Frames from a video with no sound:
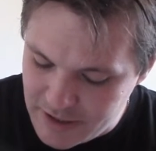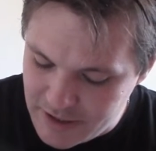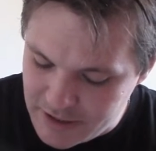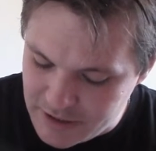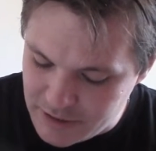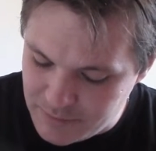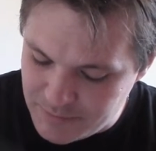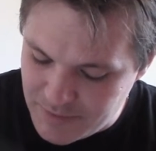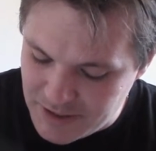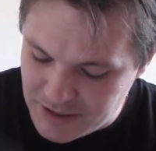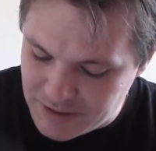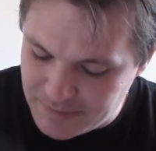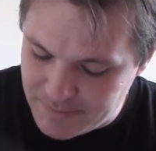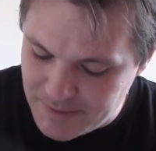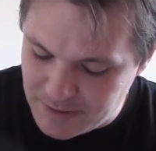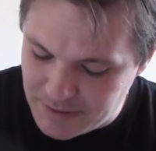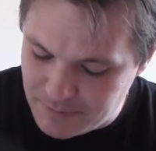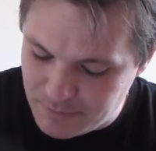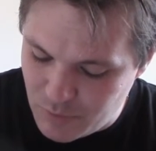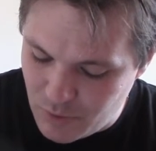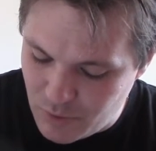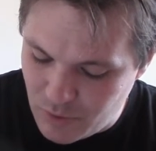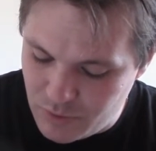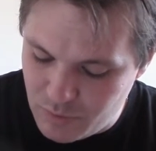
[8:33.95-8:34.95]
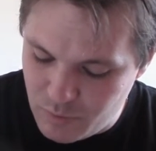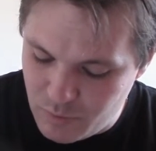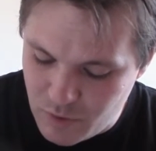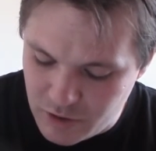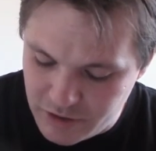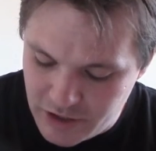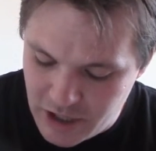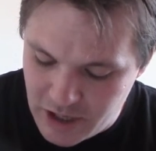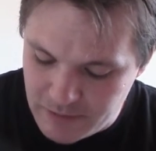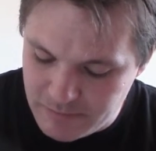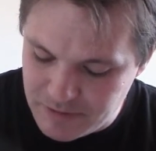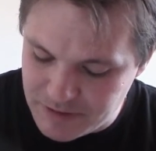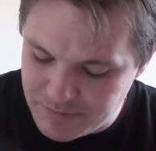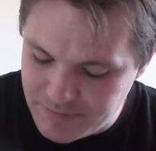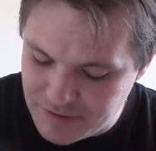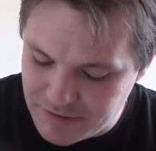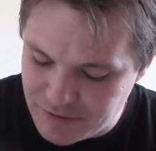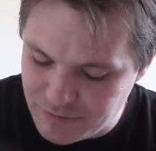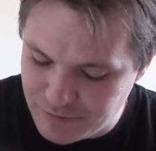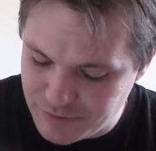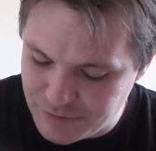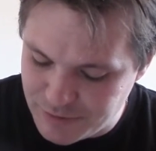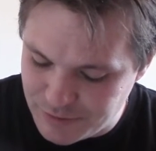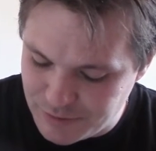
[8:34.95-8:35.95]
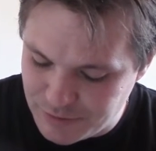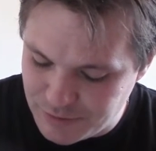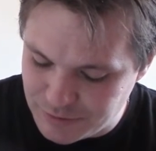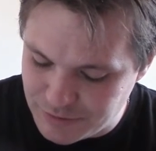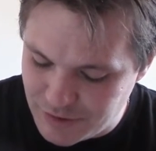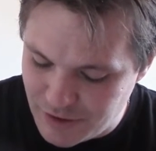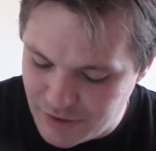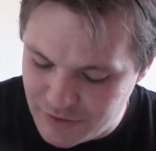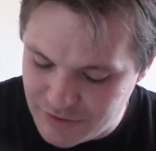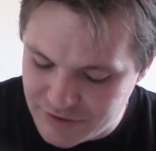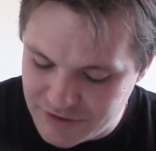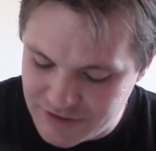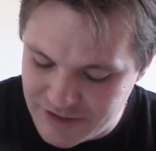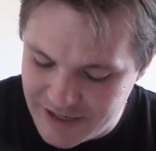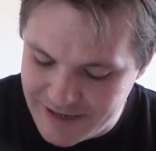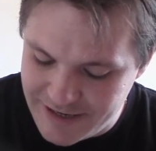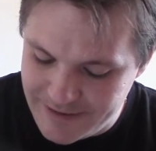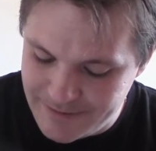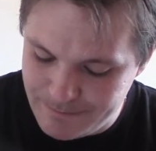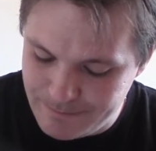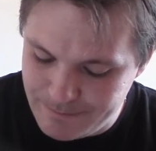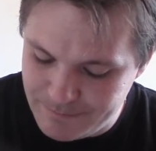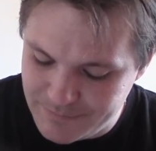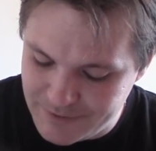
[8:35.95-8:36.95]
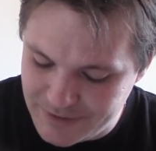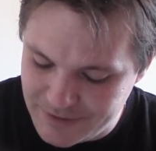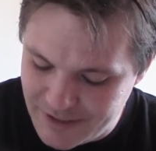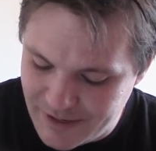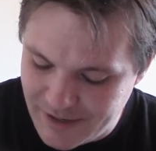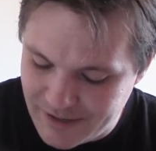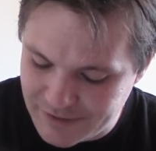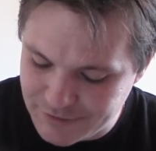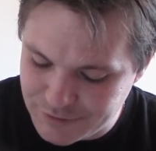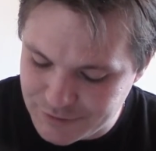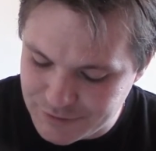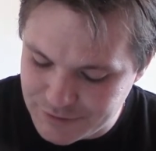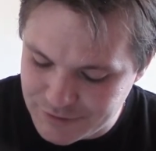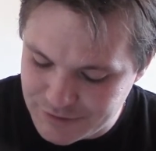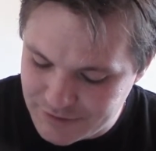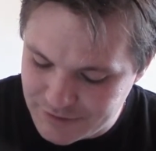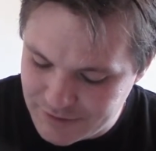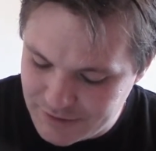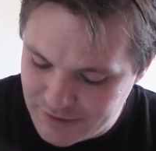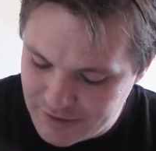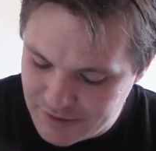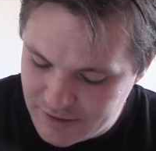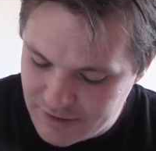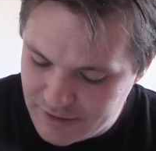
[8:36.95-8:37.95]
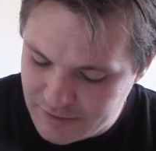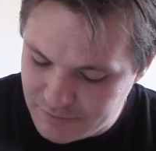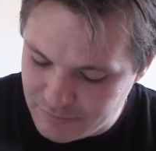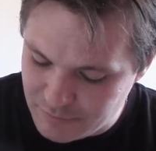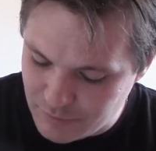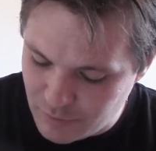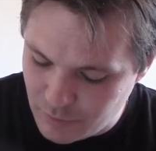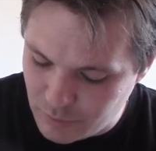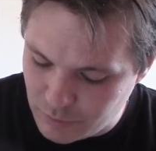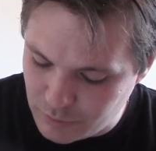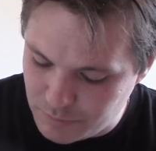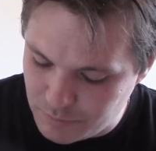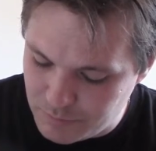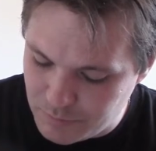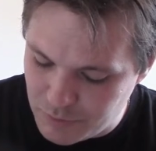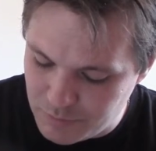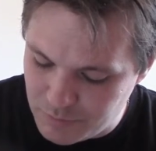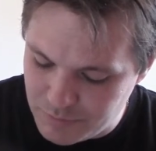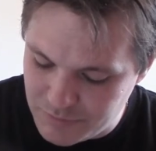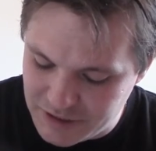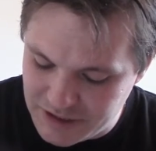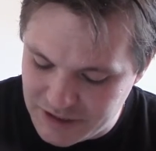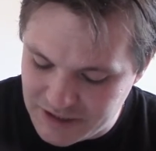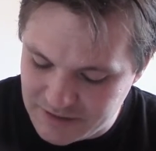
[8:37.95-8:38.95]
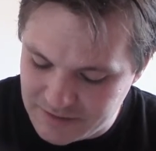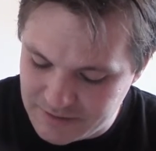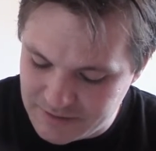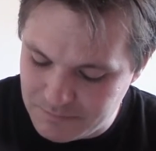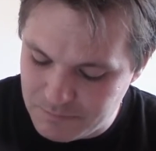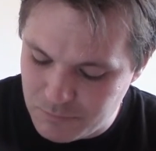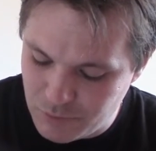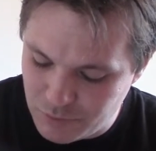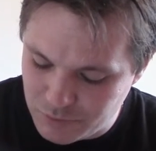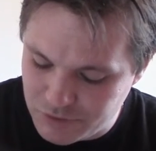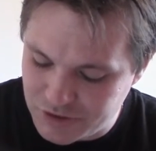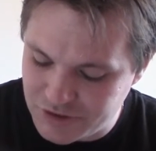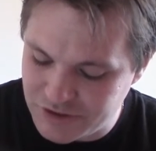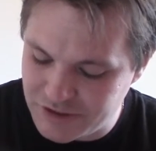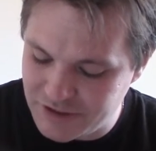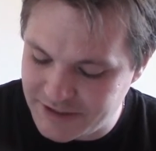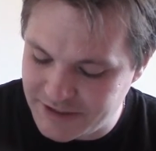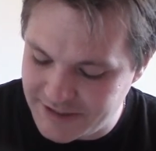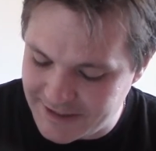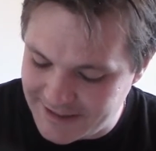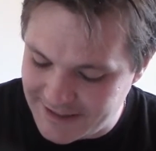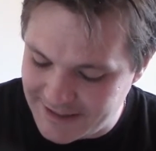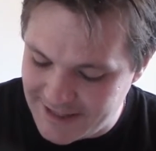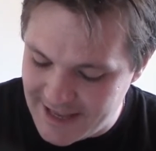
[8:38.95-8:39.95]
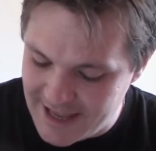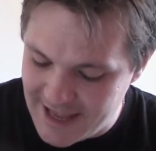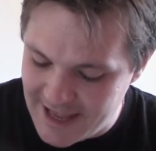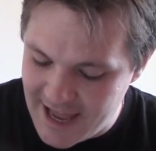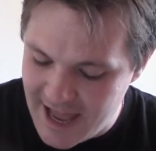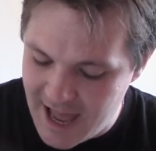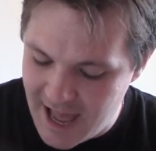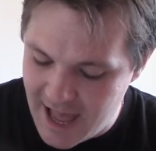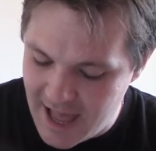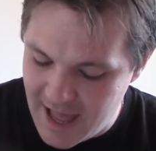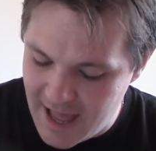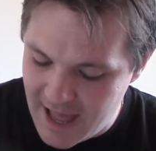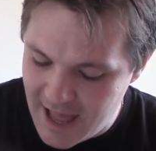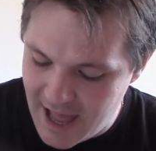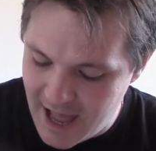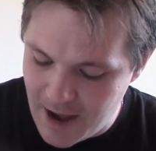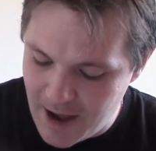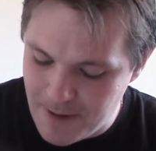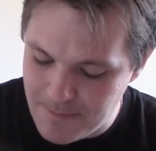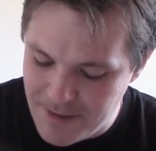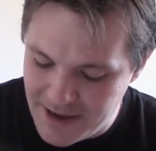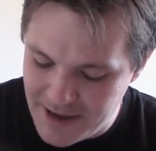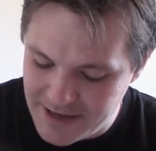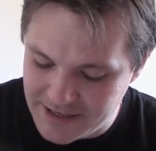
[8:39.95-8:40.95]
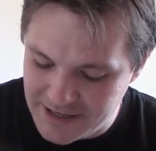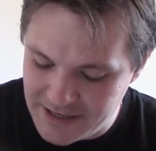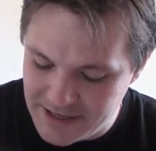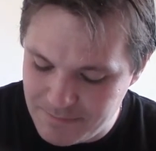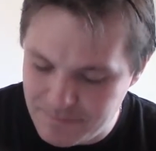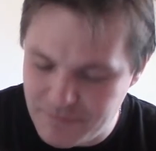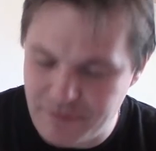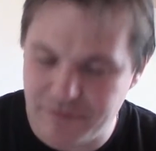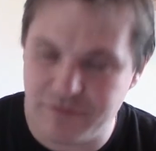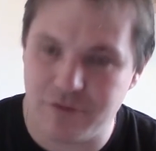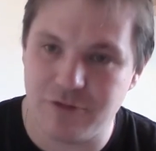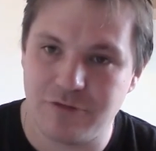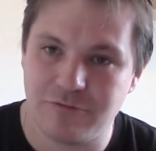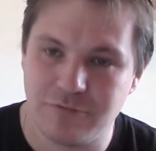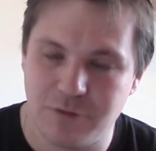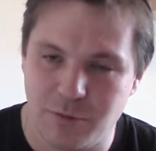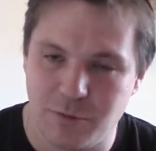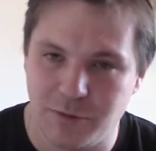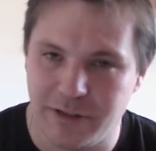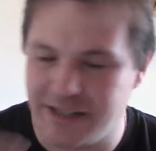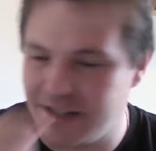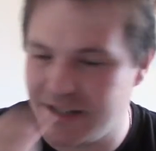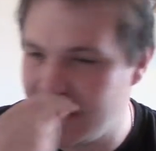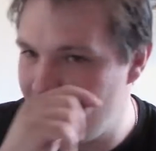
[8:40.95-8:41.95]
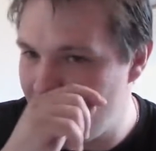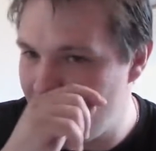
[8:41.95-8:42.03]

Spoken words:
You may spend more than 1 army special result on the same dice roll, but must declare how many before rolling.